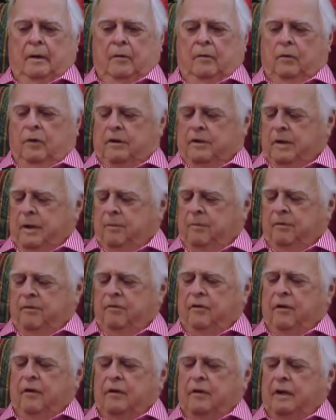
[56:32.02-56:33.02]
which I
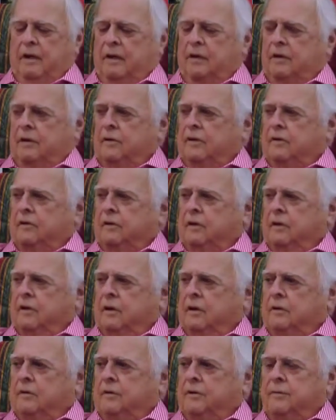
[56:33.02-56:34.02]
prefer not to
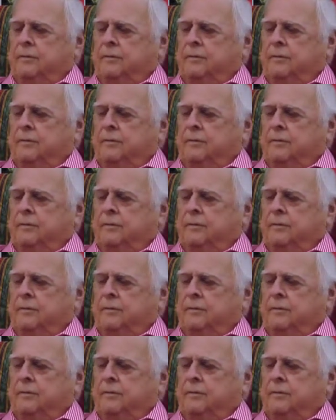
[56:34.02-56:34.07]
discuss.